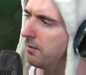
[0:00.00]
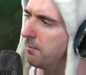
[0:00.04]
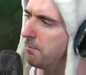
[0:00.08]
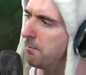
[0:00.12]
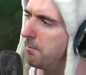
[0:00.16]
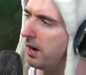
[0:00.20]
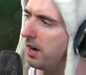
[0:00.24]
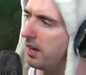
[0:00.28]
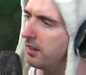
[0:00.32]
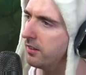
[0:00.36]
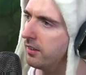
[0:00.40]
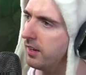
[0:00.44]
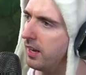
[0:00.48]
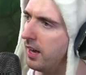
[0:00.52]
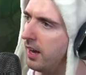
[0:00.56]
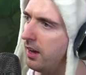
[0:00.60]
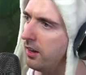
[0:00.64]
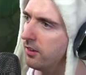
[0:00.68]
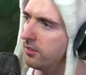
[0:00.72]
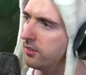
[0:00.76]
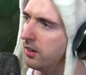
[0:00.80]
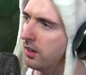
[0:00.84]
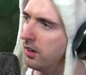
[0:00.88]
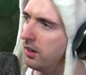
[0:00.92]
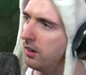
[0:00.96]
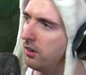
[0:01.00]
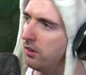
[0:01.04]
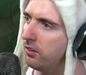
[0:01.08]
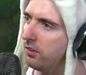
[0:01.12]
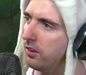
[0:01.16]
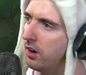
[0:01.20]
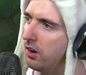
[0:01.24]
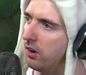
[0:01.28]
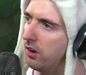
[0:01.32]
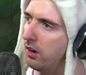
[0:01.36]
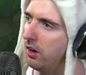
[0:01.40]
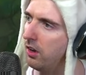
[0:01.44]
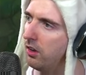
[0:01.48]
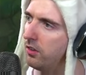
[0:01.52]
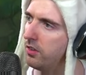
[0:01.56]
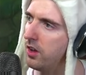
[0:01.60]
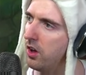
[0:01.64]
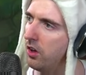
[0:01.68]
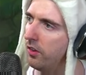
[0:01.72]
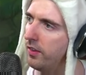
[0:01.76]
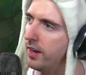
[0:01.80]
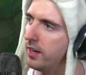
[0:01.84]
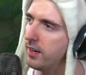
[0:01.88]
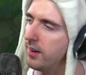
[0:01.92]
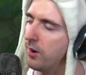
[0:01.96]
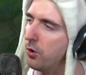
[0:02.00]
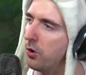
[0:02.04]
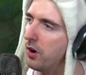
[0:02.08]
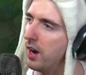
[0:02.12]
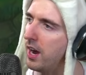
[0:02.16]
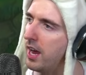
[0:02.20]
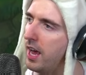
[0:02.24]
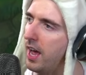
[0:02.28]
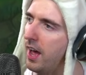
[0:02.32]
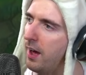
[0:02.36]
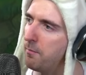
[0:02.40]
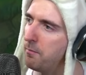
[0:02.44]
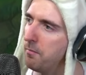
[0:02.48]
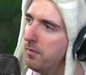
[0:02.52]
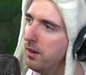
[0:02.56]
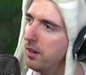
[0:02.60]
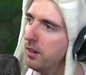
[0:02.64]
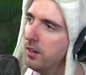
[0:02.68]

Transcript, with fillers: Boss Kai'Sa. Oh, no. Oh, no. They know who I am.